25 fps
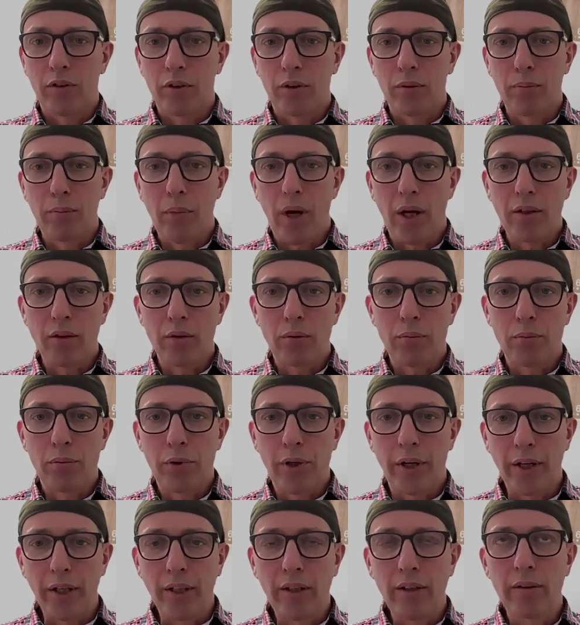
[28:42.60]
A minor
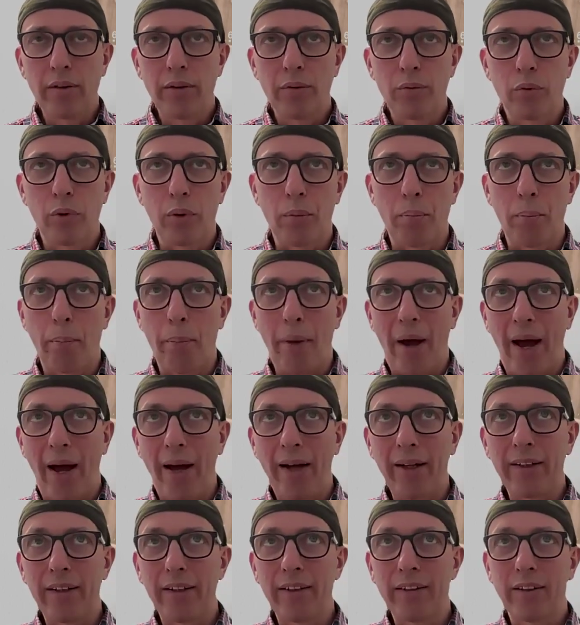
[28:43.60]
break, we're
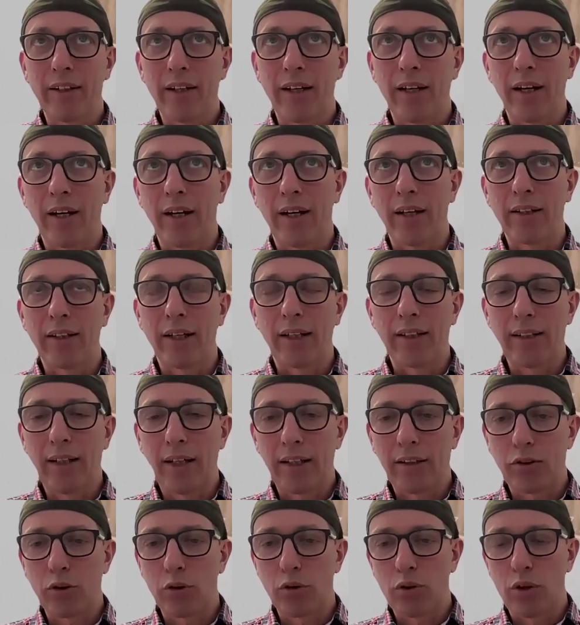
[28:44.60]
back, and I'd
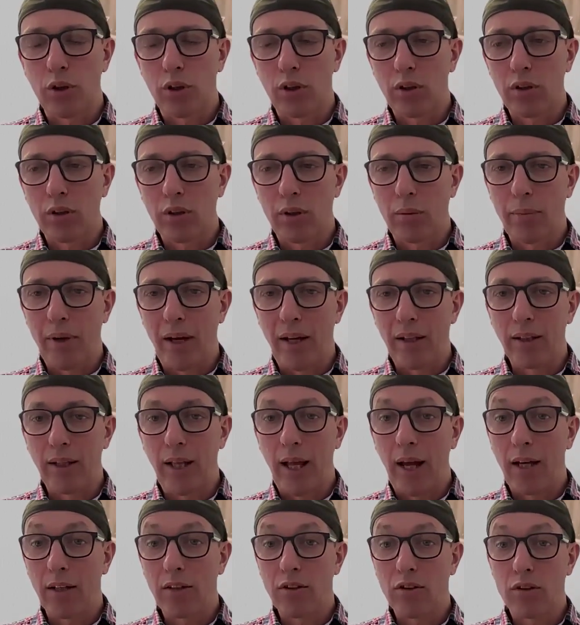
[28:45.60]
like to talk about
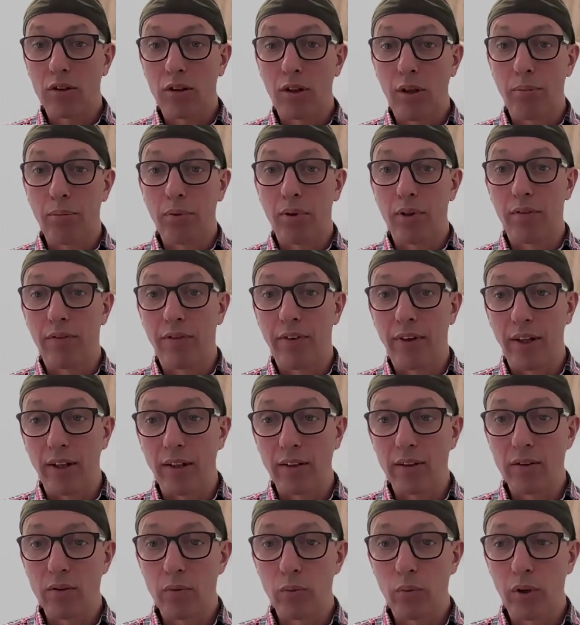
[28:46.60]
last couple of
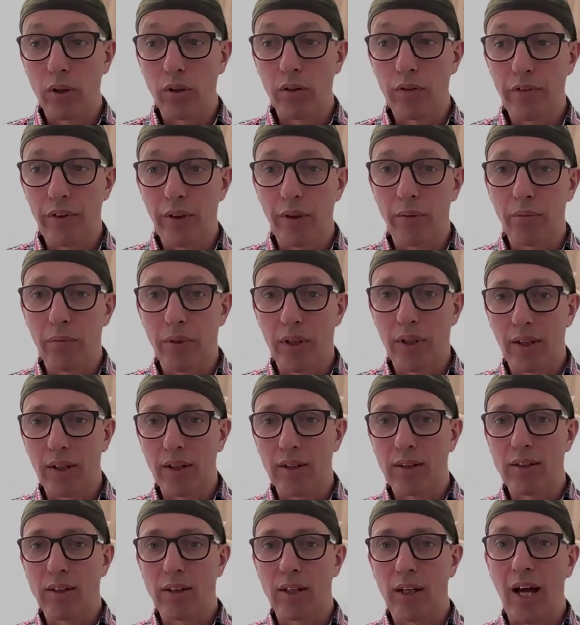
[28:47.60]
things. One of them
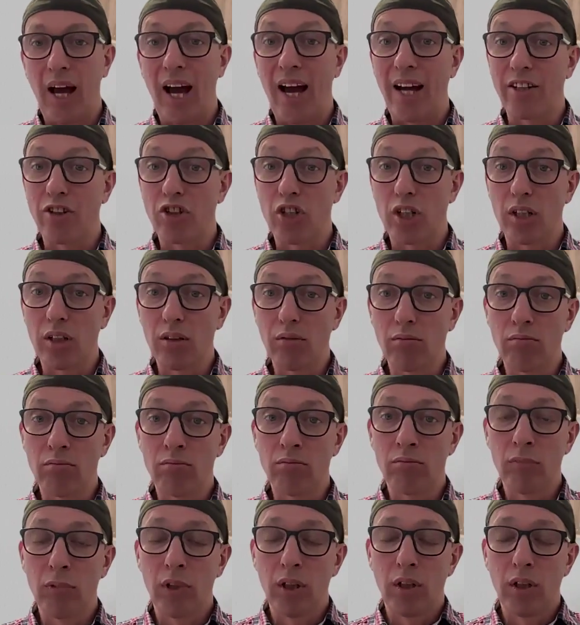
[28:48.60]
is hygiene.